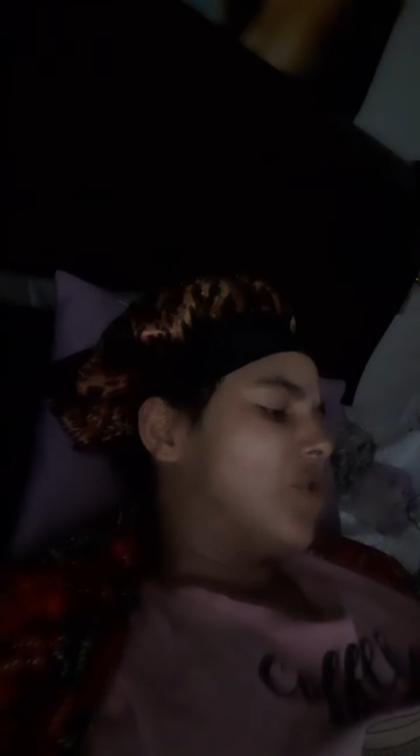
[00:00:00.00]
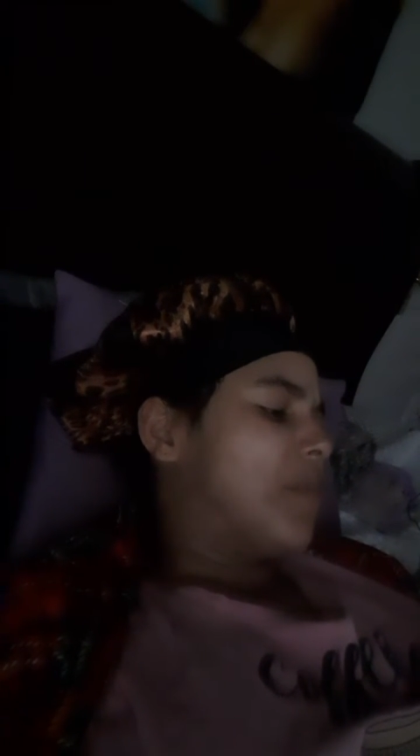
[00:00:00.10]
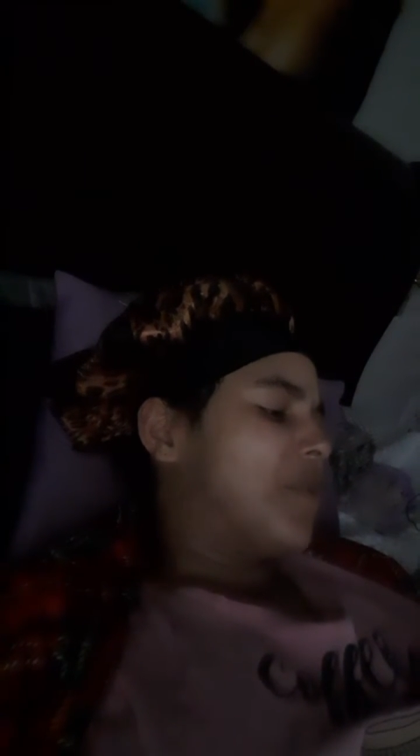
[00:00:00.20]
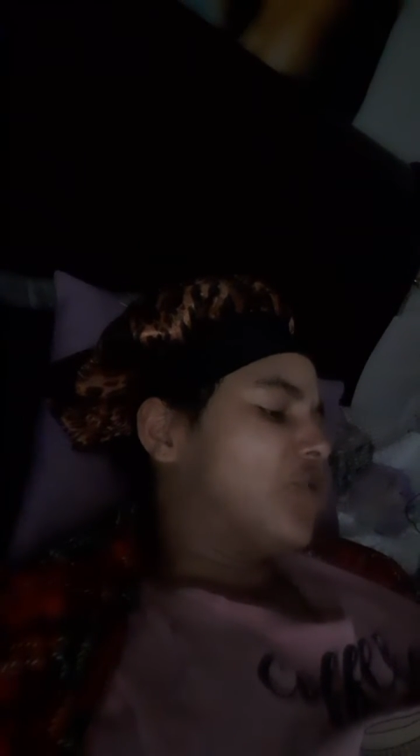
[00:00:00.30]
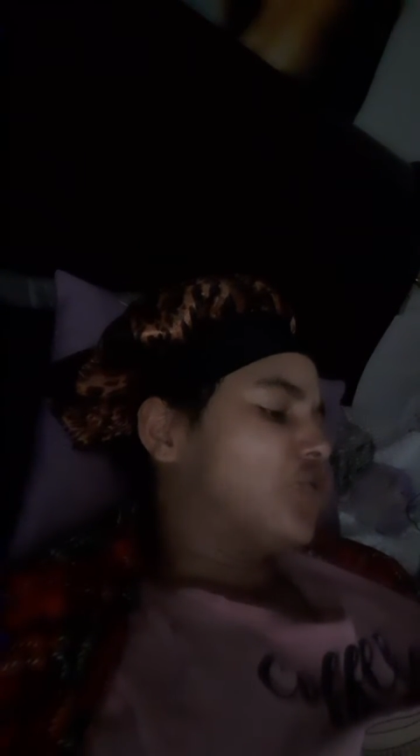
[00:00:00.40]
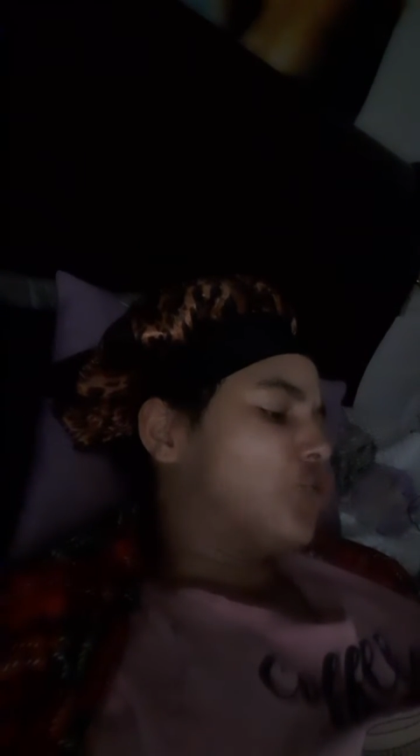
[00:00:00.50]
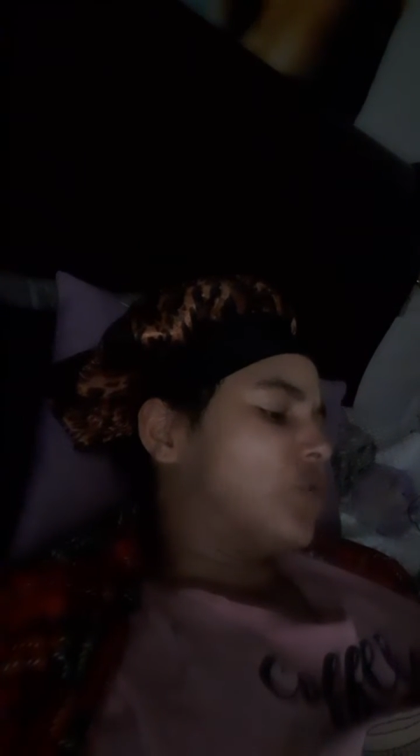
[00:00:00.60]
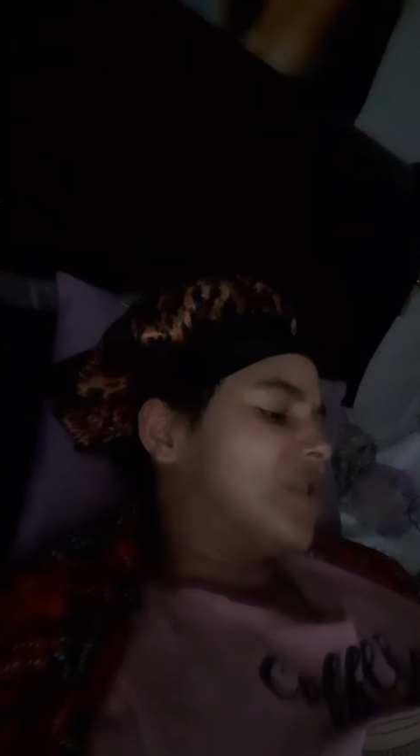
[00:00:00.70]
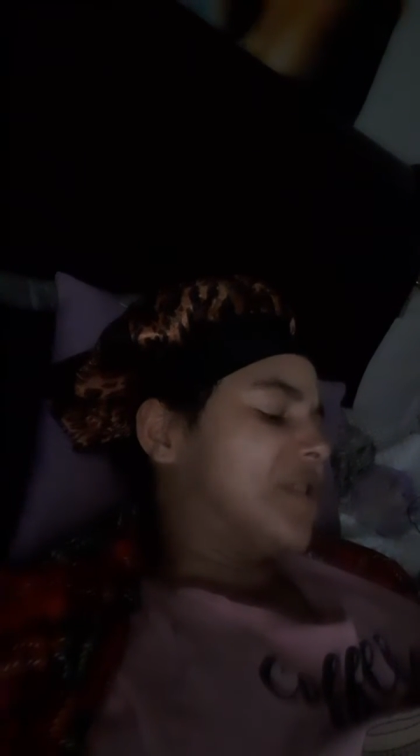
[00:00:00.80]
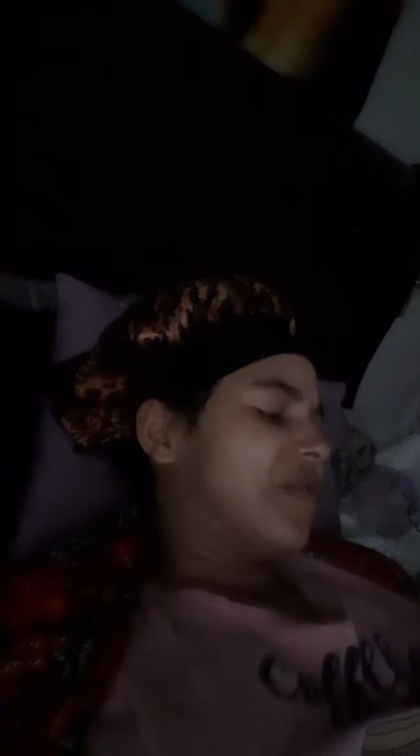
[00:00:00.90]

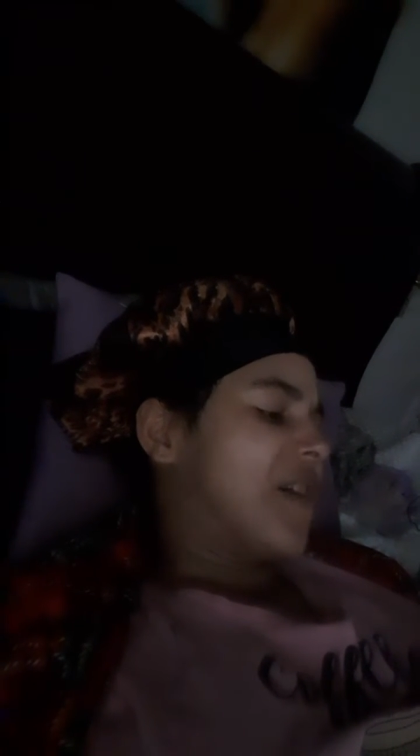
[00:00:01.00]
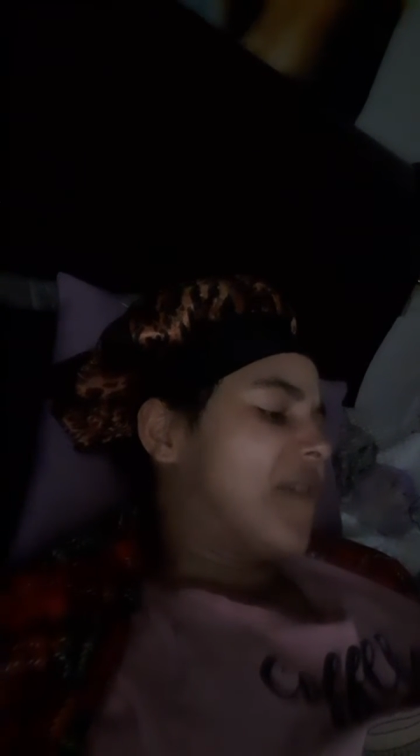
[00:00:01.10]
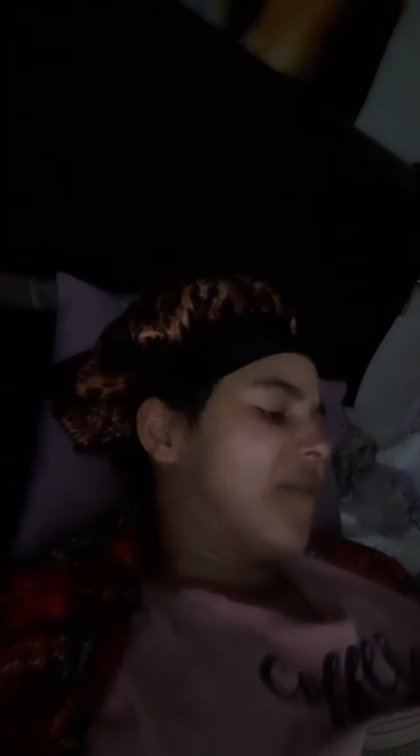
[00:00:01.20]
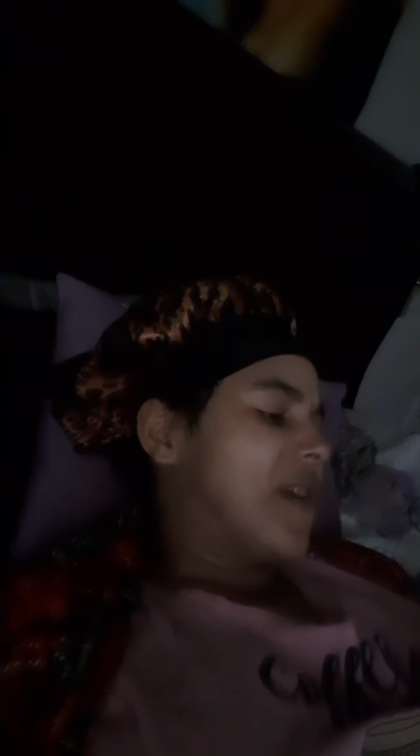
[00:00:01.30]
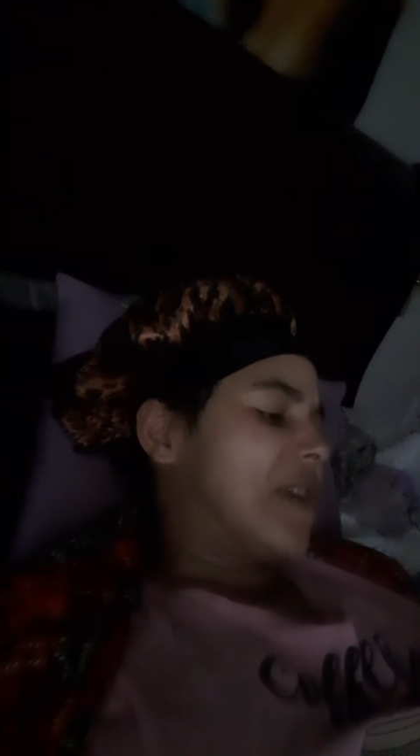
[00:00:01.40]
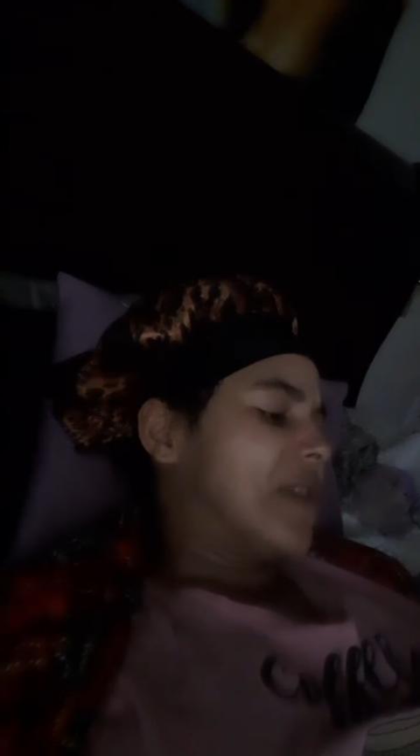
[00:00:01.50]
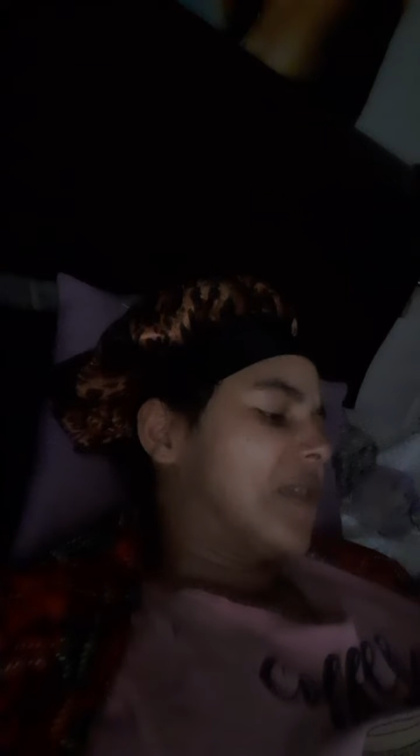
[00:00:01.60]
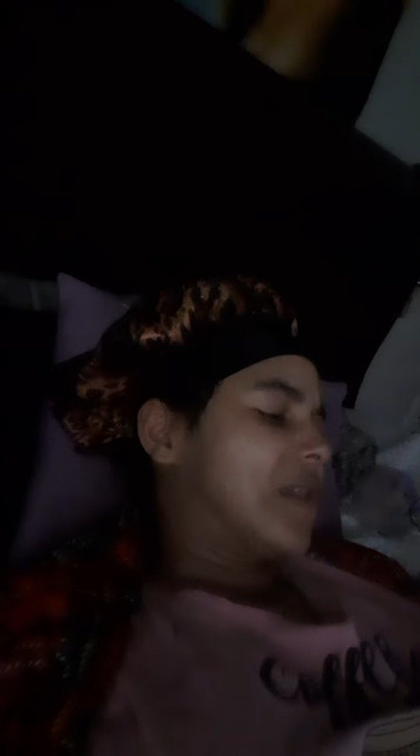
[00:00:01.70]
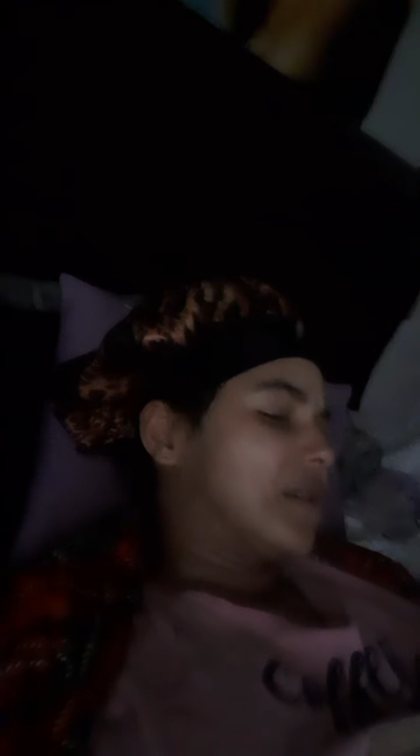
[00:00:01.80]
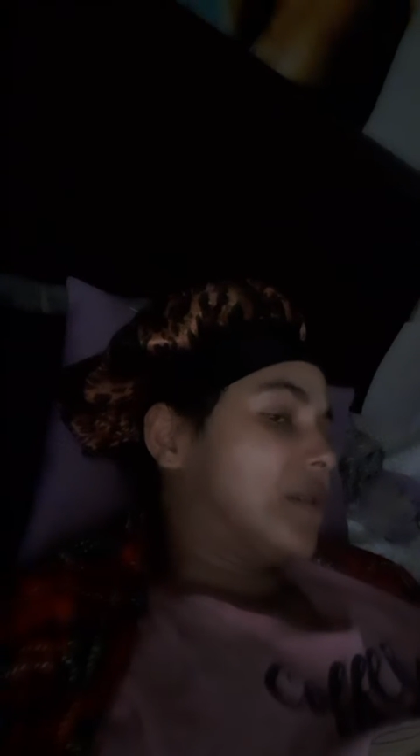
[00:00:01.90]
mysteries of our faith.
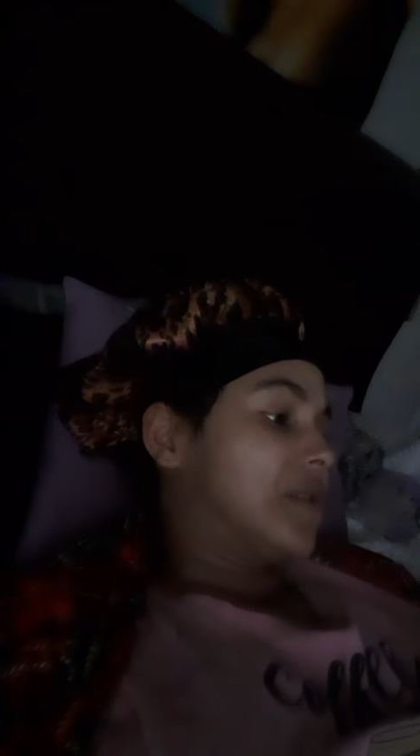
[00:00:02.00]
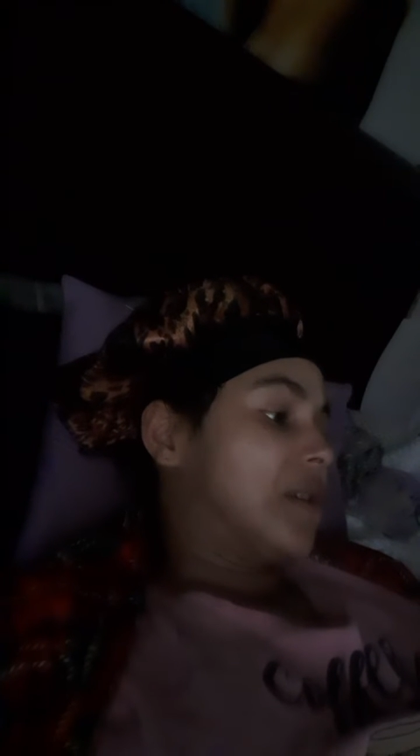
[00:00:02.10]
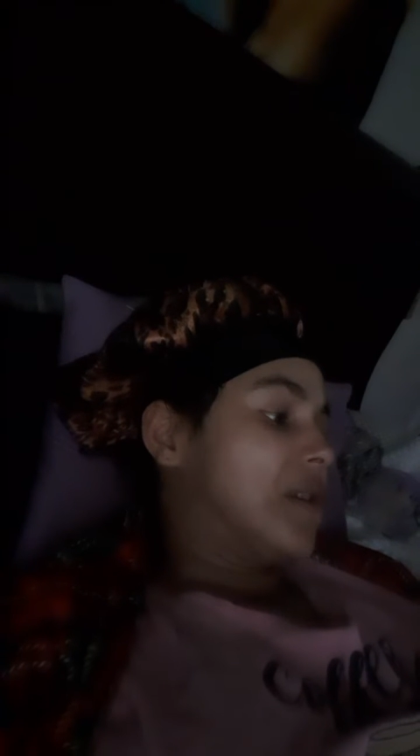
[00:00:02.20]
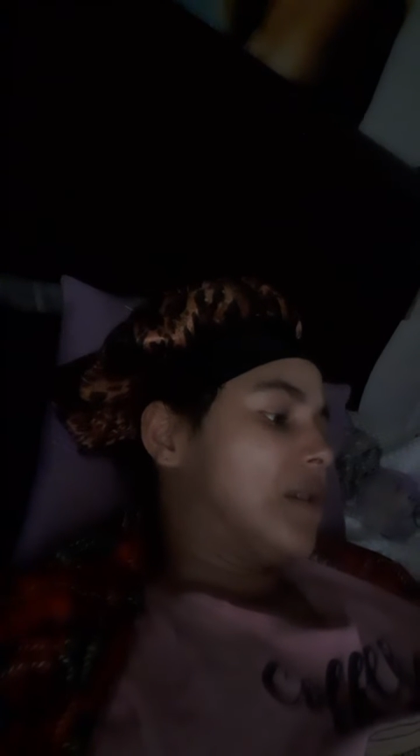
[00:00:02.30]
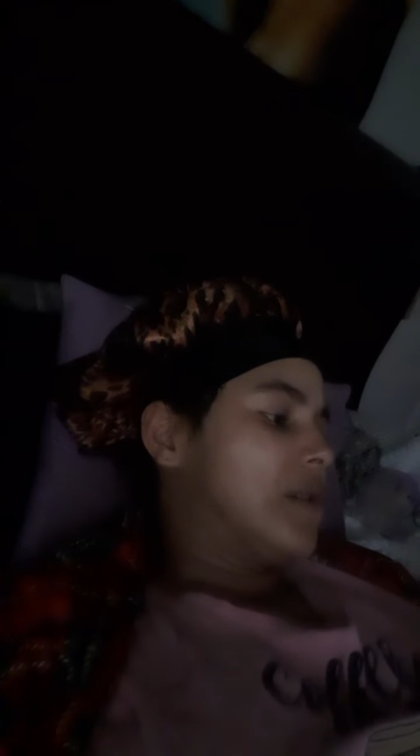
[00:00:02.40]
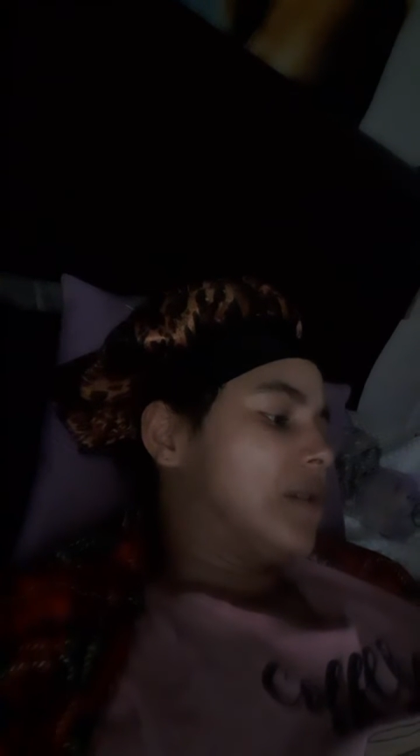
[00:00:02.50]
See?